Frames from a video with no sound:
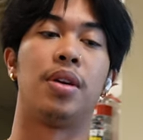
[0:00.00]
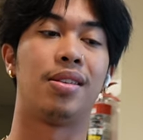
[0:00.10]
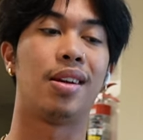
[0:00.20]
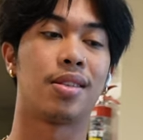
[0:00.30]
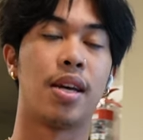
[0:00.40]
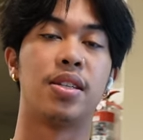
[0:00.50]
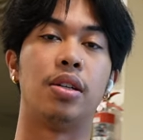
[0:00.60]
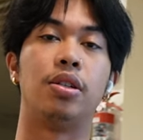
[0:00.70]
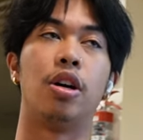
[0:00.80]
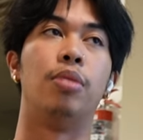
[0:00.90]
It, it
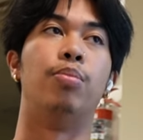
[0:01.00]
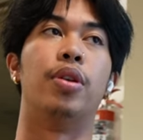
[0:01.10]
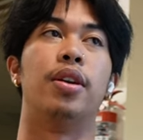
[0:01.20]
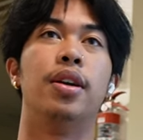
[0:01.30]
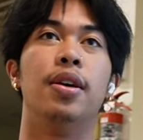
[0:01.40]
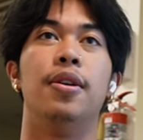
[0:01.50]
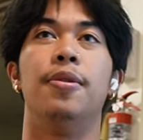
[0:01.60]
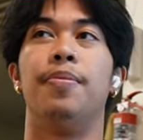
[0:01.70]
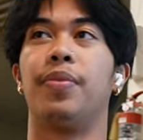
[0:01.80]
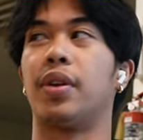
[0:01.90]
tasted good, but
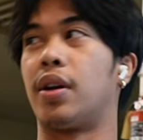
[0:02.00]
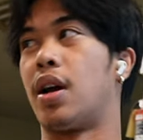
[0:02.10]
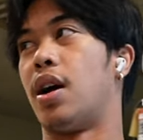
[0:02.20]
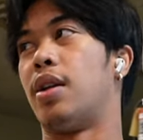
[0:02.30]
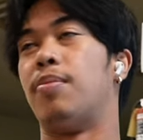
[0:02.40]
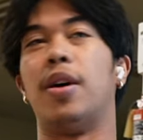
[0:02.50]
God,